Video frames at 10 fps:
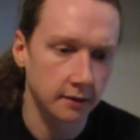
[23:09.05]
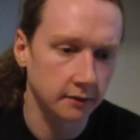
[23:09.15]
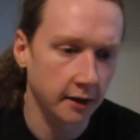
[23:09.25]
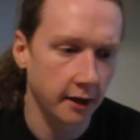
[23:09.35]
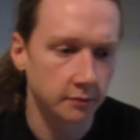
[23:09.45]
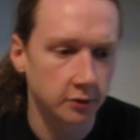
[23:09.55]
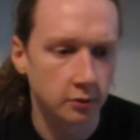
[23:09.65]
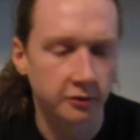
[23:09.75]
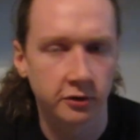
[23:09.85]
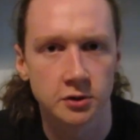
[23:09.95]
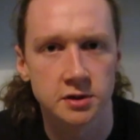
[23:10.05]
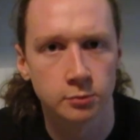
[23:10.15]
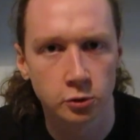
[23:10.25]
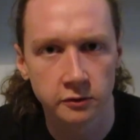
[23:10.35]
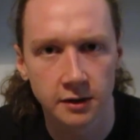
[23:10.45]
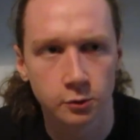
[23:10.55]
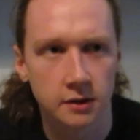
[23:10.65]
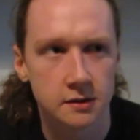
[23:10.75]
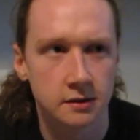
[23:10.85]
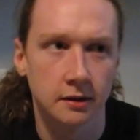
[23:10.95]
in time to the first movie,
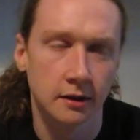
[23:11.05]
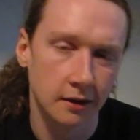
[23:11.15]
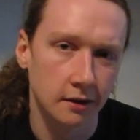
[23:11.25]
which